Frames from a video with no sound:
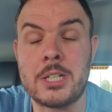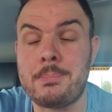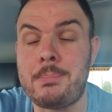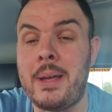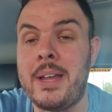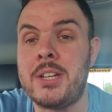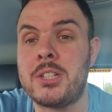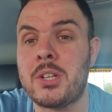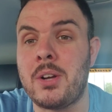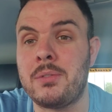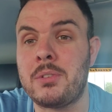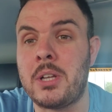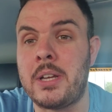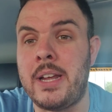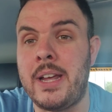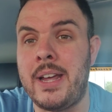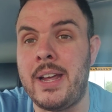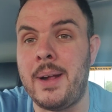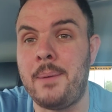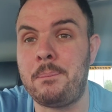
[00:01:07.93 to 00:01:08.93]
based off
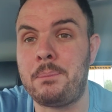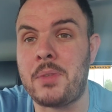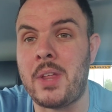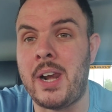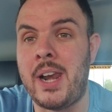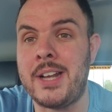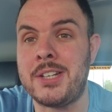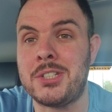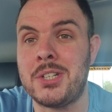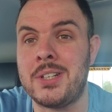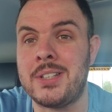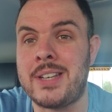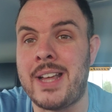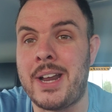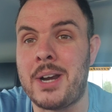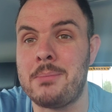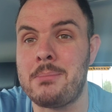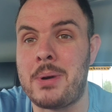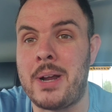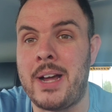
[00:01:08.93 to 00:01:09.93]
the legend
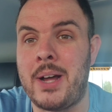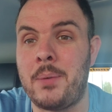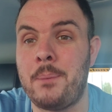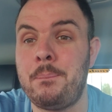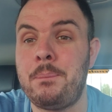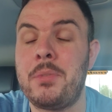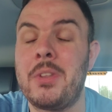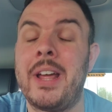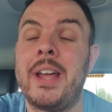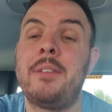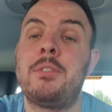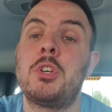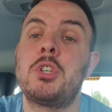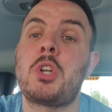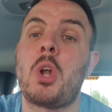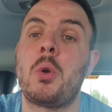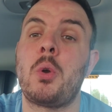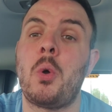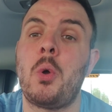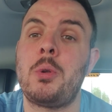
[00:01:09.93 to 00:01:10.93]
Derren Brown. Hey, if you
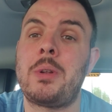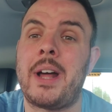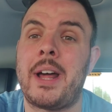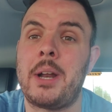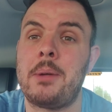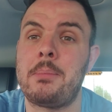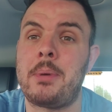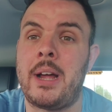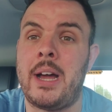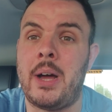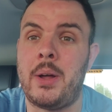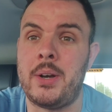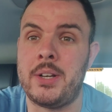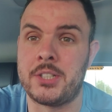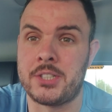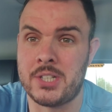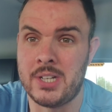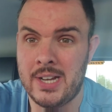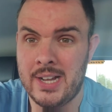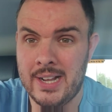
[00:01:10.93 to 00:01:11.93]
don't know who Derren Brown
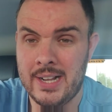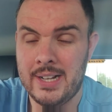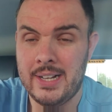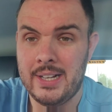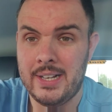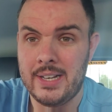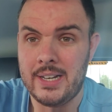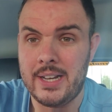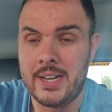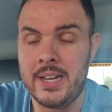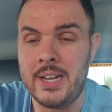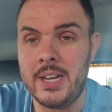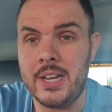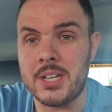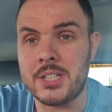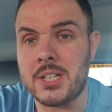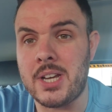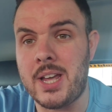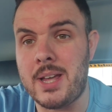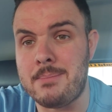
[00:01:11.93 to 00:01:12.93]
is, he
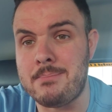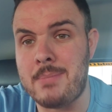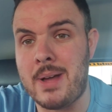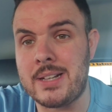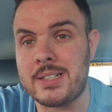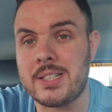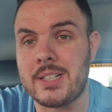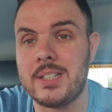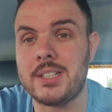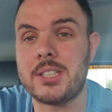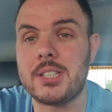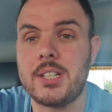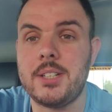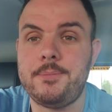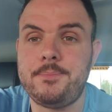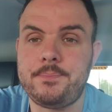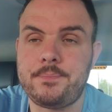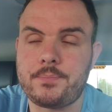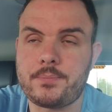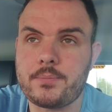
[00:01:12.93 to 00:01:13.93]
is a mentalist,
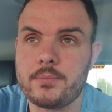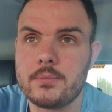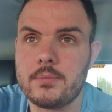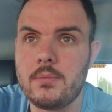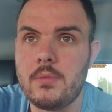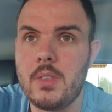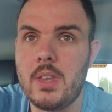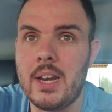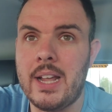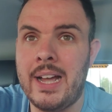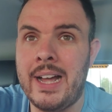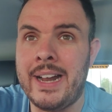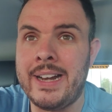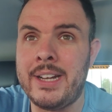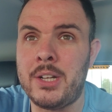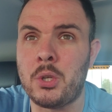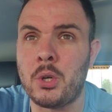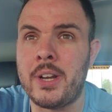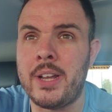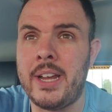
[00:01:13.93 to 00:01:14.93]
and
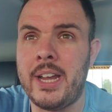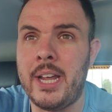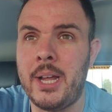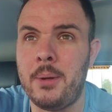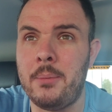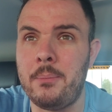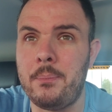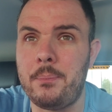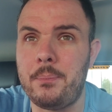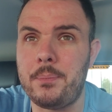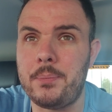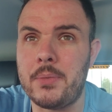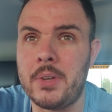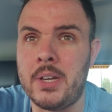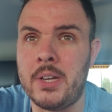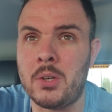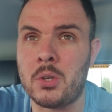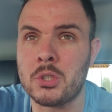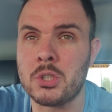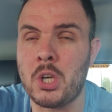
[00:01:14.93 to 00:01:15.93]
he
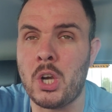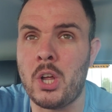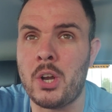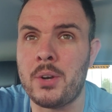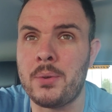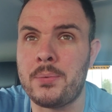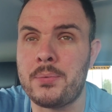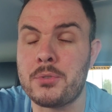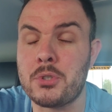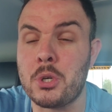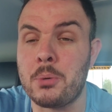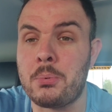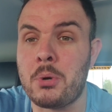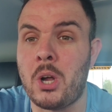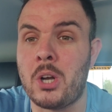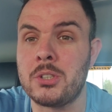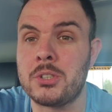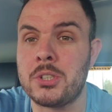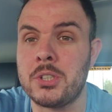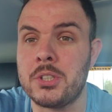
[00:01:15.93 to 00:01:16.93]
does a lot of
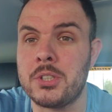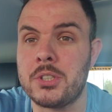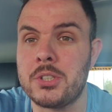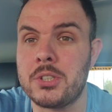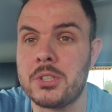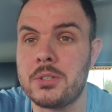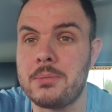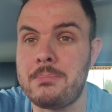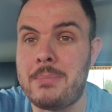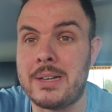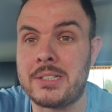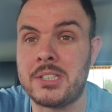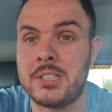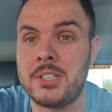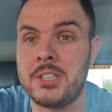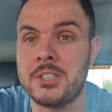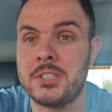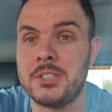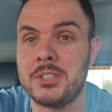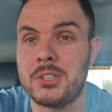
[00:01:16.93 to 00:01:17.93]
subconscious
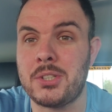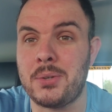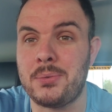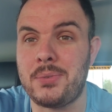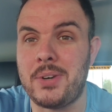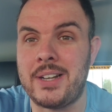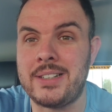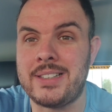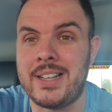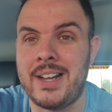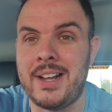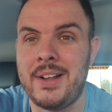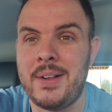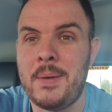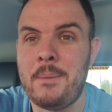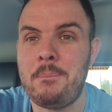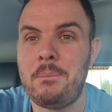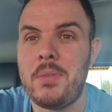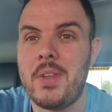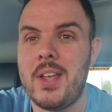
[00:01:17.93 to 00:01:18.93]
messages and stuff like that.
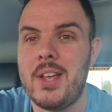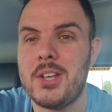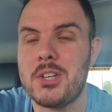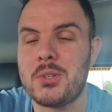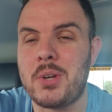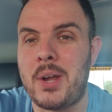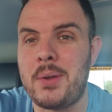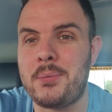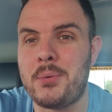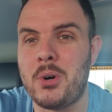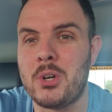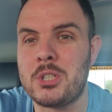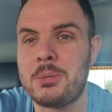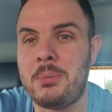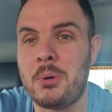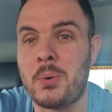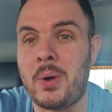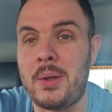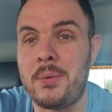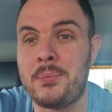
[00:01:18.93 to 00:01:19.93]
So I thought it'd
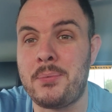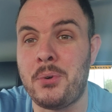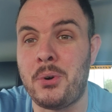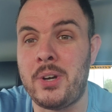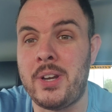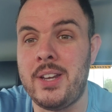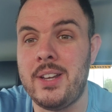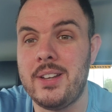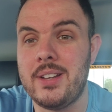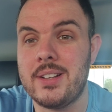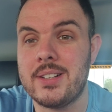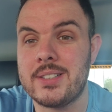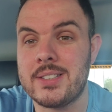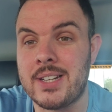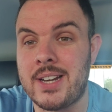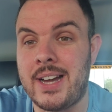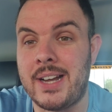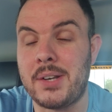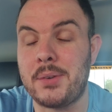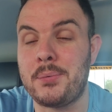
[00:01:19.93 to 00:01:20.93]
be quite funny
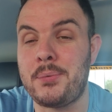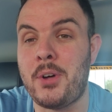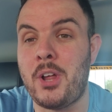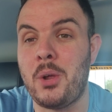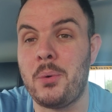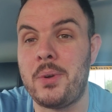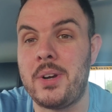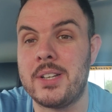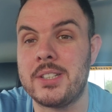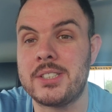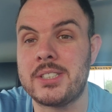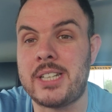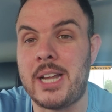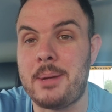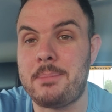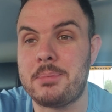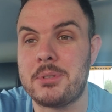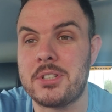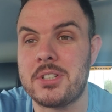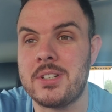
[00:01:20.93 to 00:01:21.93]
to kind of follow in his
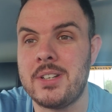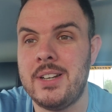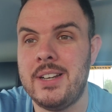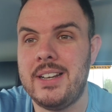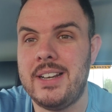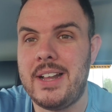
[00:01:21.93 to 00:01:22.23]
steps,